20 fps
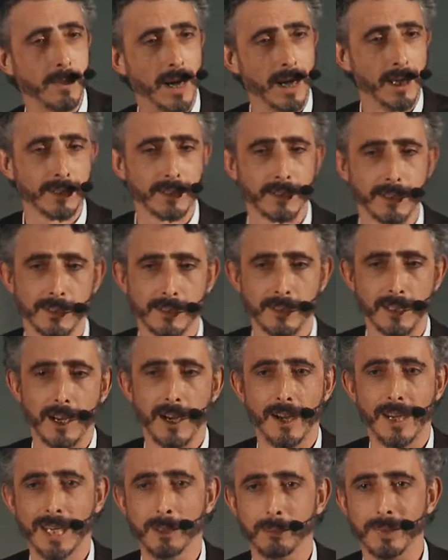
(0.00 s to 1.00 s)
master's at
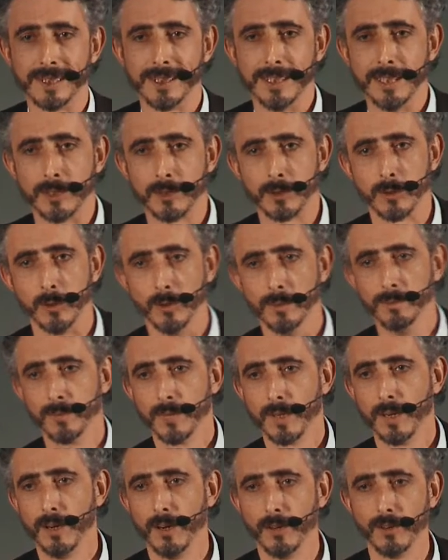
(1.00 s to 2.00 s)
IE Business School
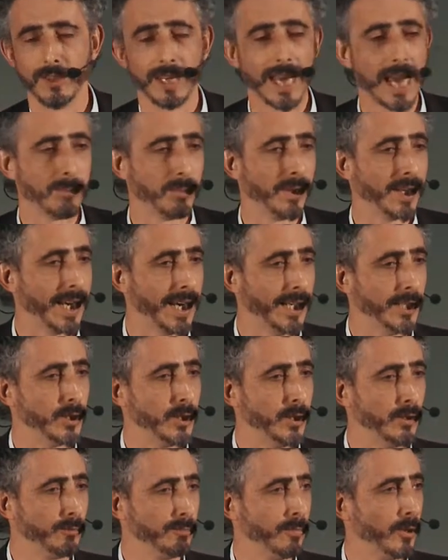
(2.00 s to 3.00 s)
on the
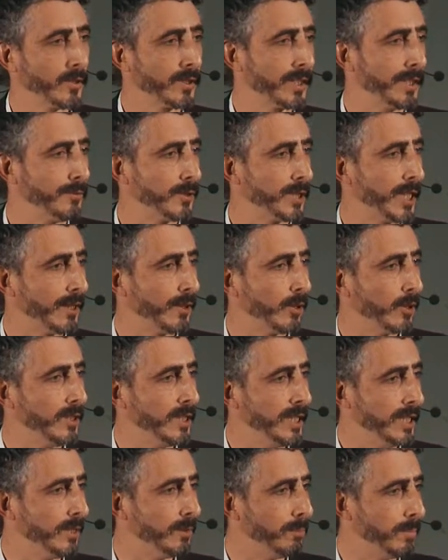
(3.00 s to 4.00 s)
application of positive
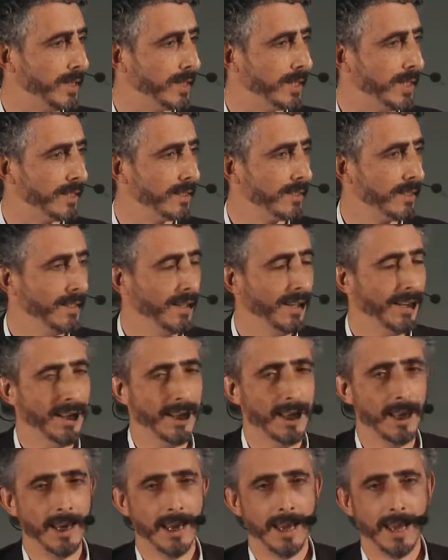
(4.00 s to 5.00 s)
psychology to business.
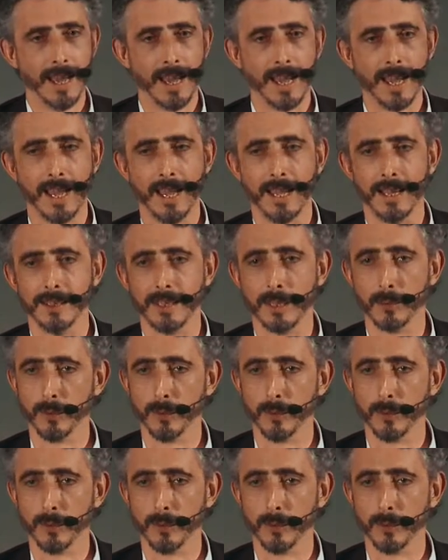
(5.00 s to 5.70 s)
And it